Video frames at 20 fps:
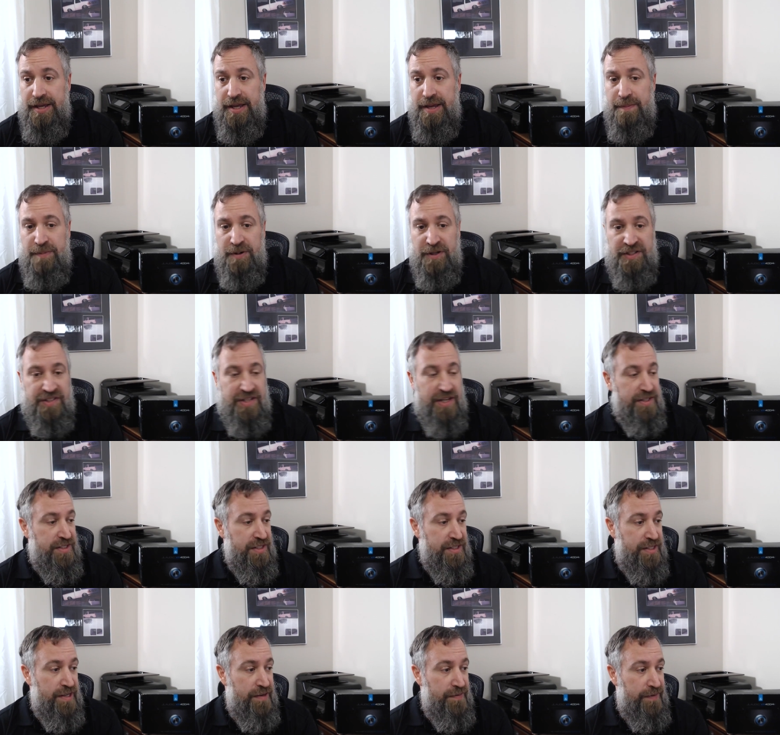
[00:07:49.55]
input
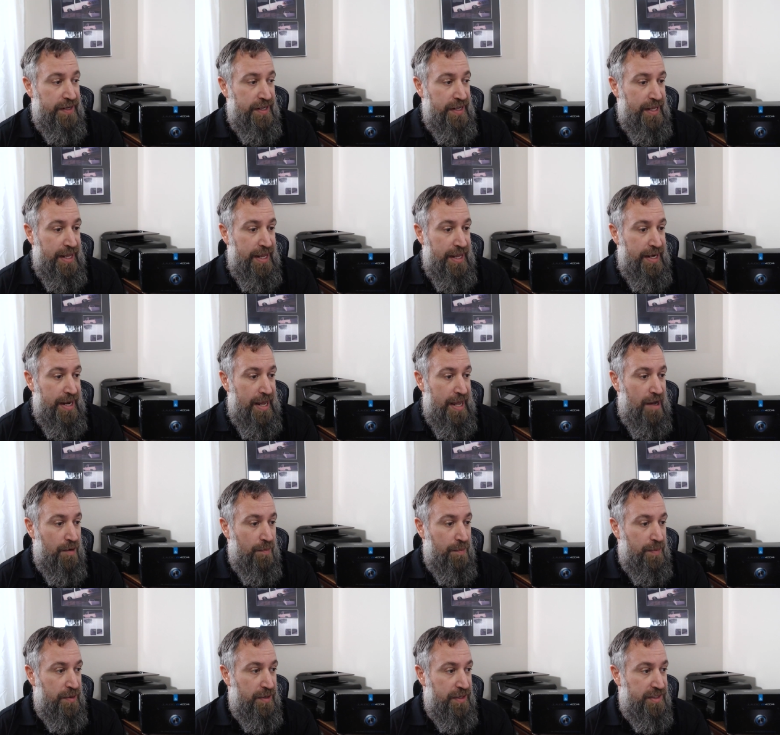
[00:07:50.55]
sensitivity and
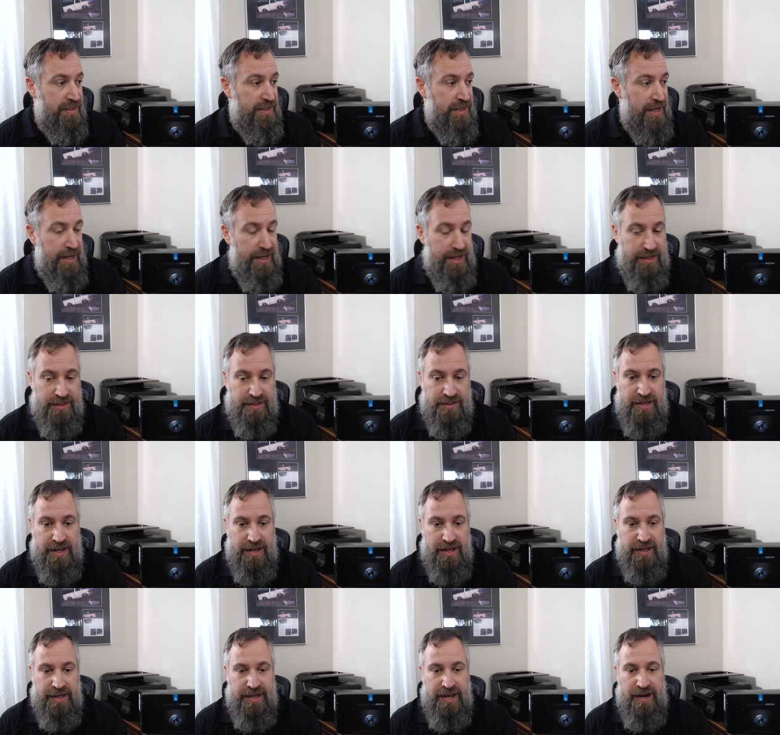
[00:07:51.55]
output
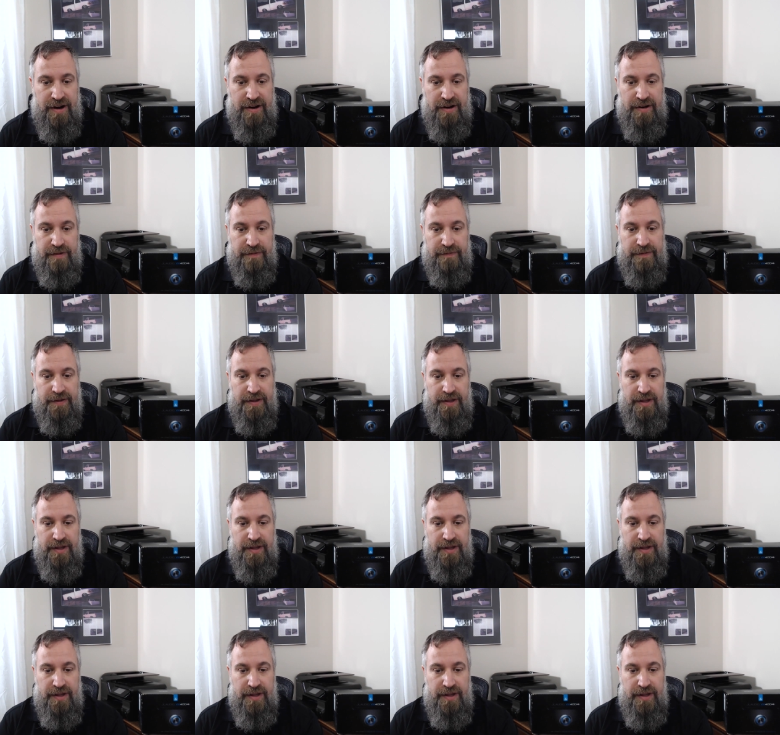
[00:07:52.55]
taken care of.